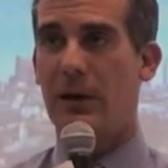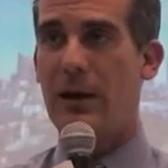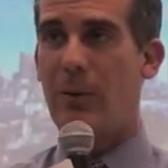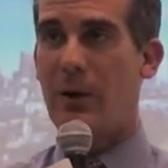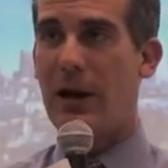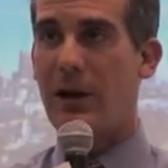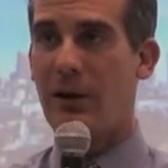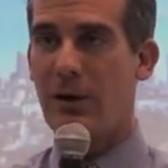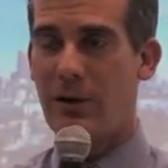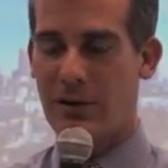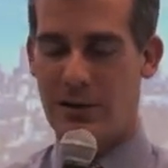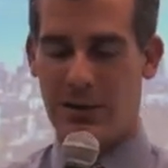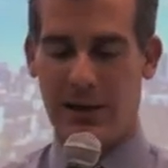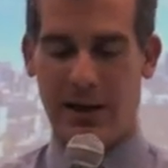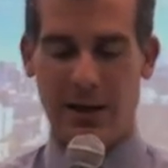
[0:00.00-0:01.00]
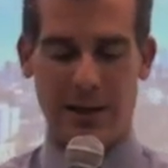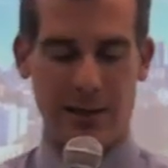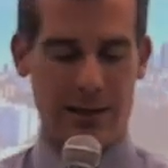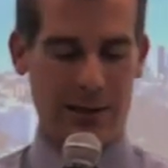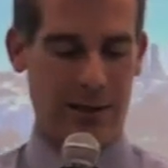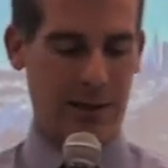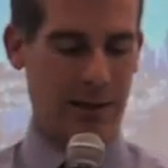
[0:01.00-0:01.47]
Now what I heard tonight,
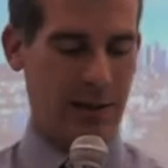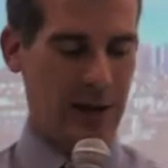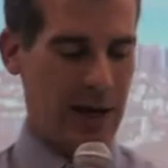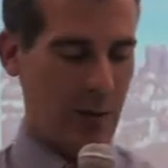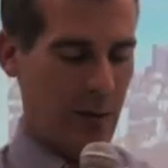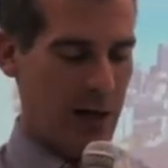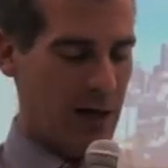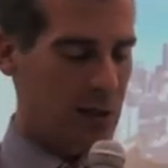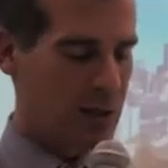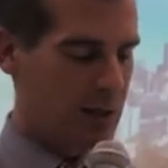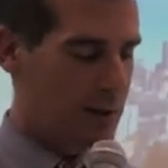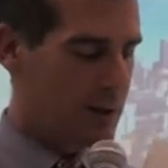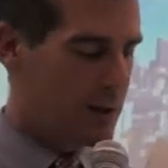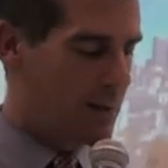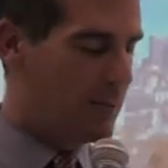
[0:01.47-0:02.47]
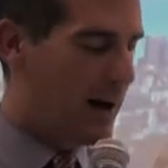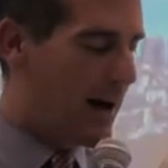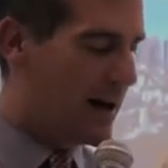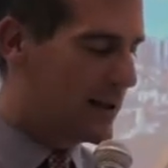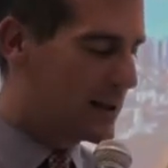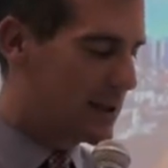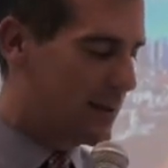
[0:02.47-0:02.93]
and we actually
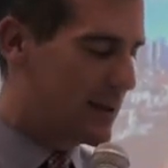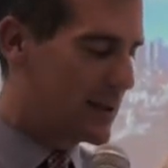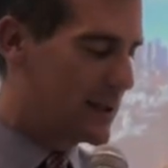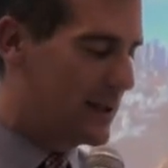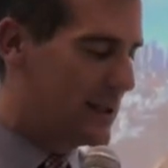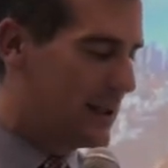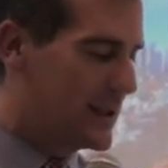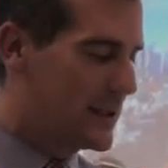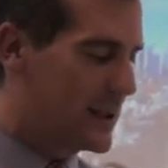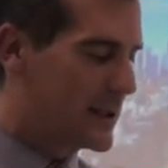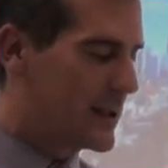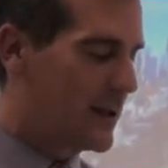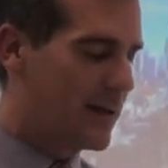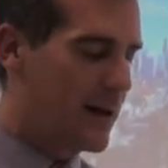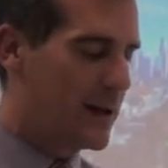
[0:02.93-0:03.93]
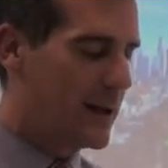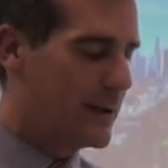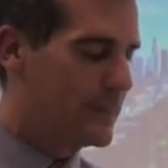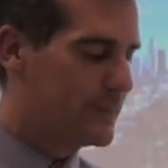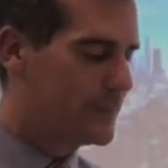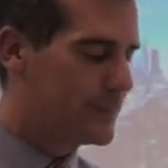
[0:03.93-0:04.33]
compiled some of the statistics already,